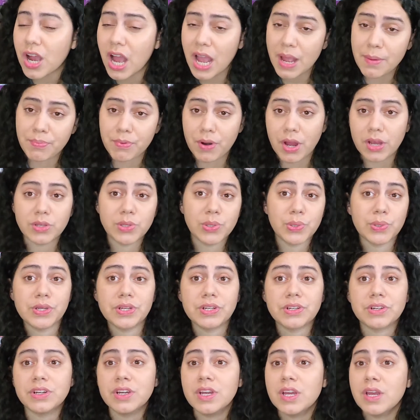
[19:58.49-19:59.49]
I brought you
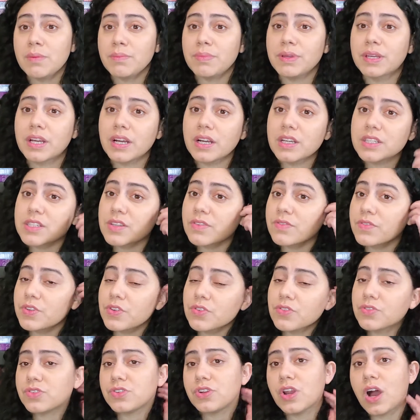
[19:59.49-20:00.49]
here because of
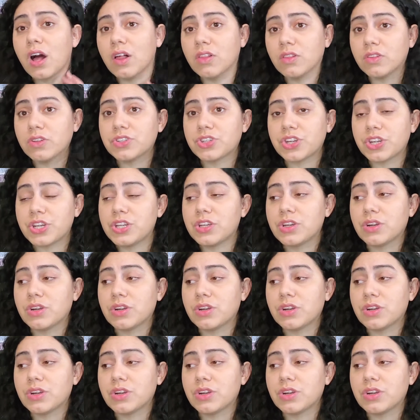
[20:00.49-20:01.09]
your knowledge. And he